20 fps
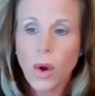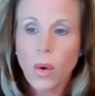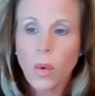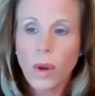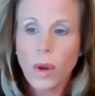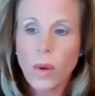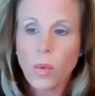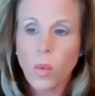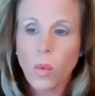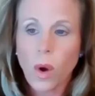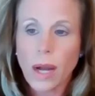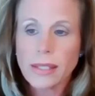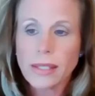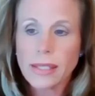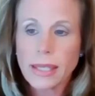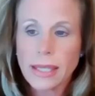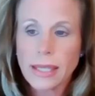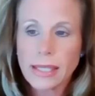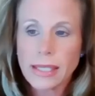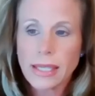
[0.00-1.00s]
We want
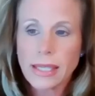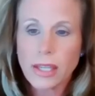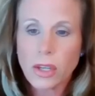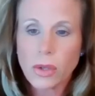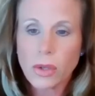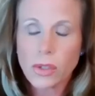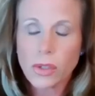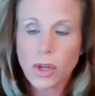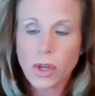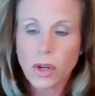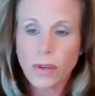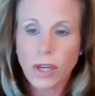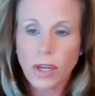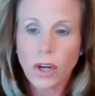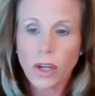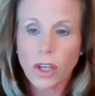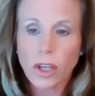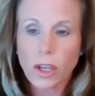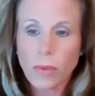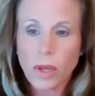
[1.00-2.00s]
to continue serving
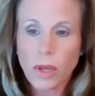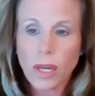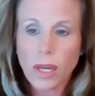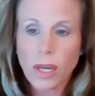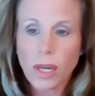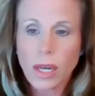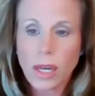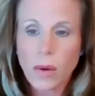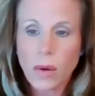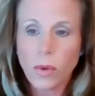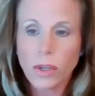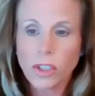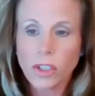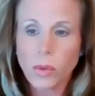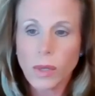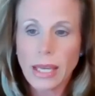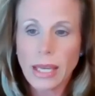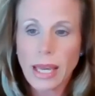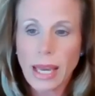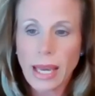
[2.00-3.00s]
our community, which
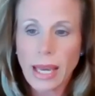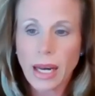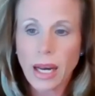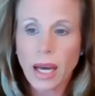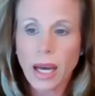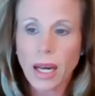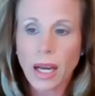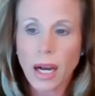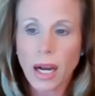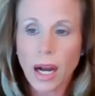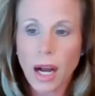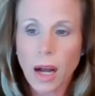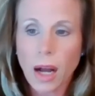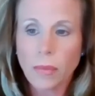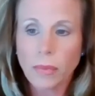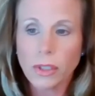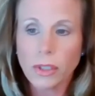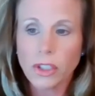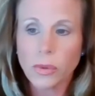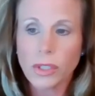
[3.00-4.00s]
we cannot
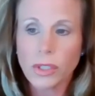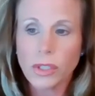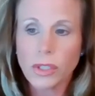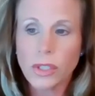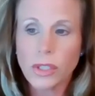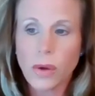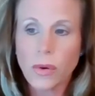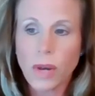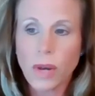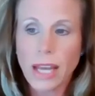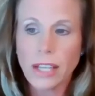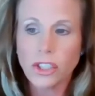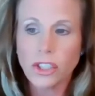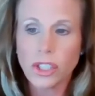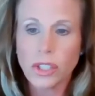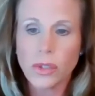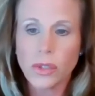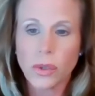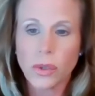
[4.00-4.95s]
accomplish when donations are